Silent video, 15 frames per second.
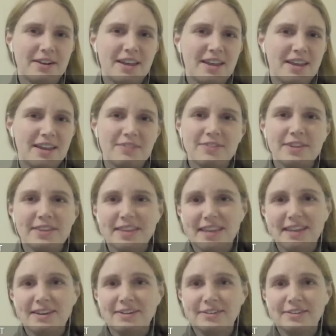if nothing
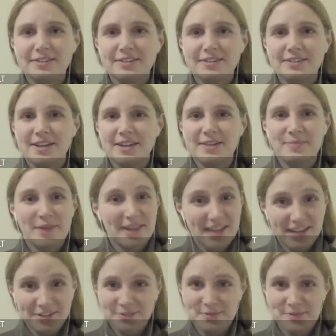else, it might
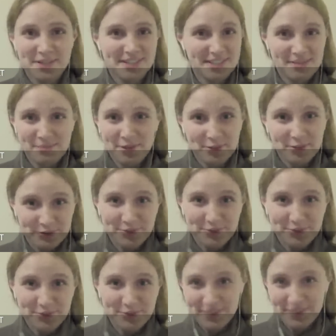actually mean somebody would
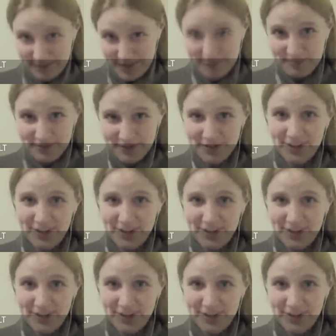read their paper.